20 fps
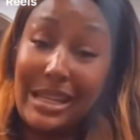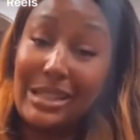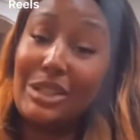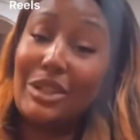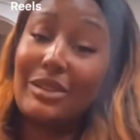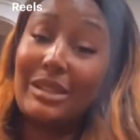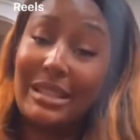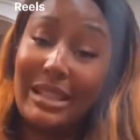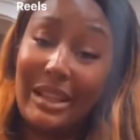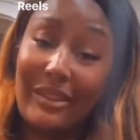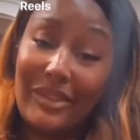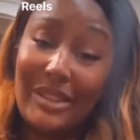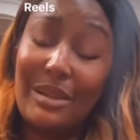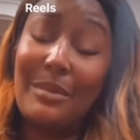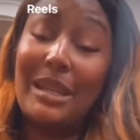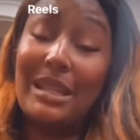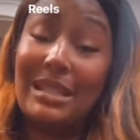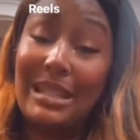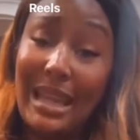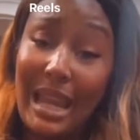get yourself
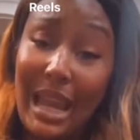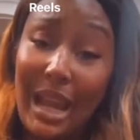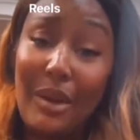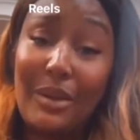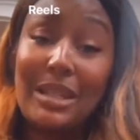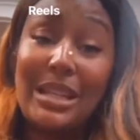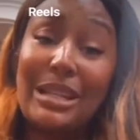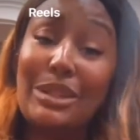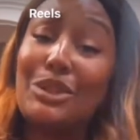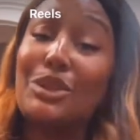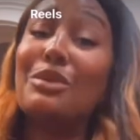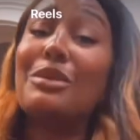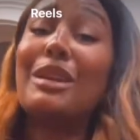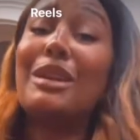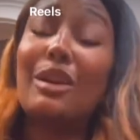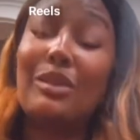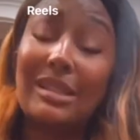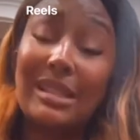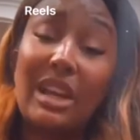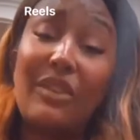some integrity, do
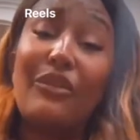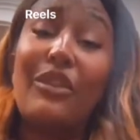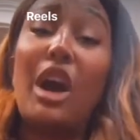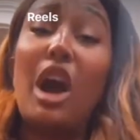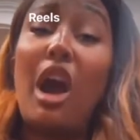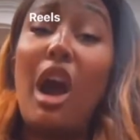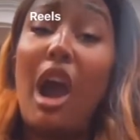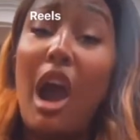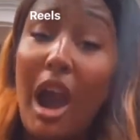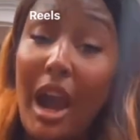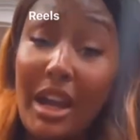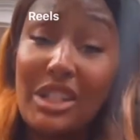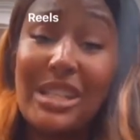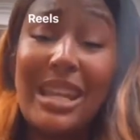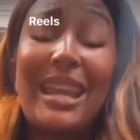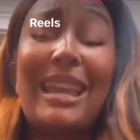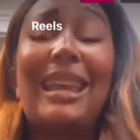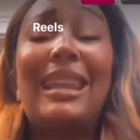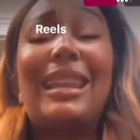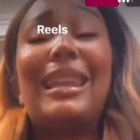yourself a heart
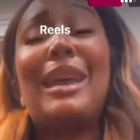check.